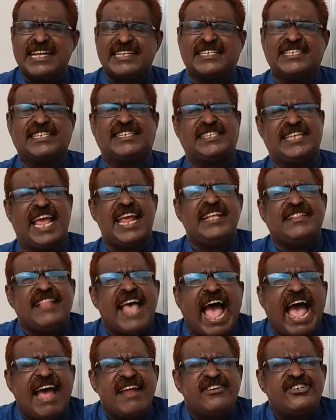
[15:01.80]
critics say
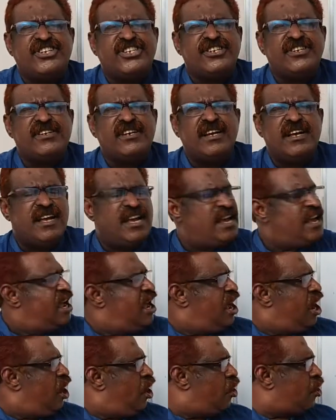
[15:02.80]
that
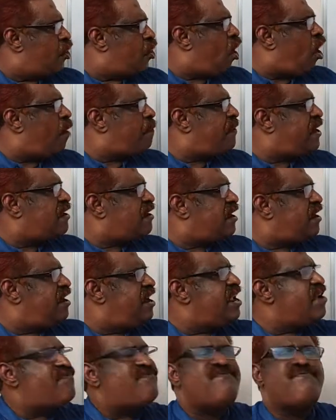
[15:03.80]
Robert
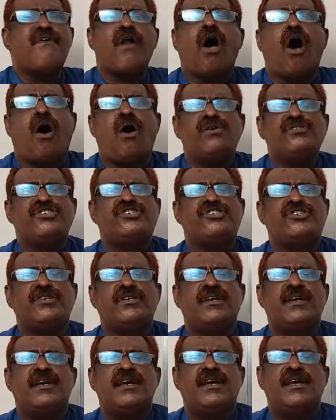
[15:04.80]
Lee Frost
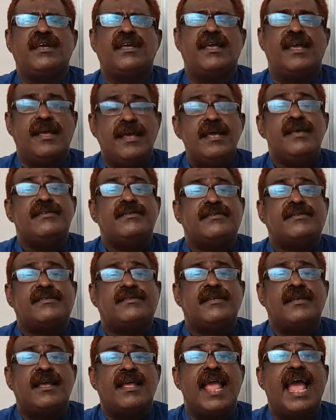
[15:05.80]

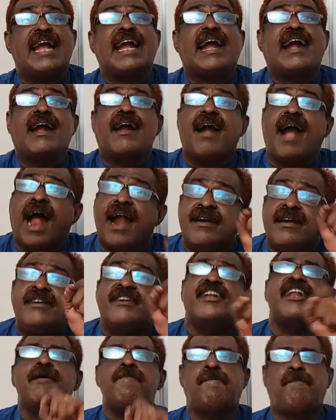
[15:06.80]
is a
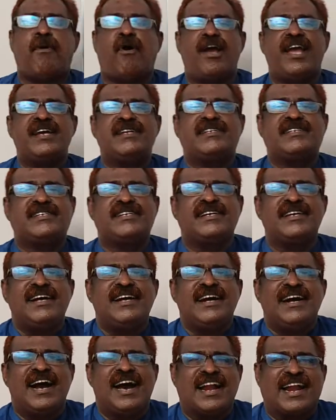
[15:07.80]
country poet
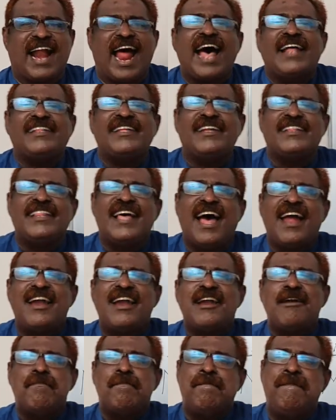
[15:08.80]
rather
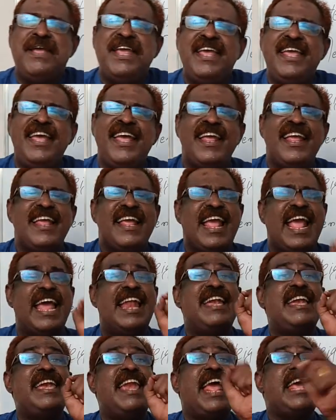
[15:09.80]
than being
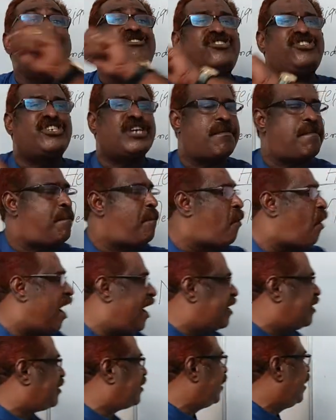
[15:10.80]
a nature
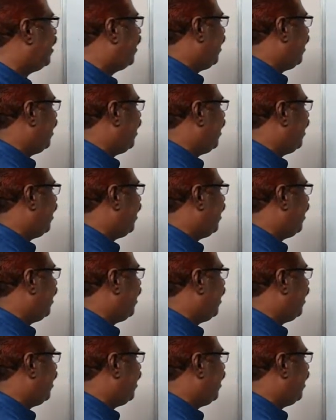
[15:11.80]
poet.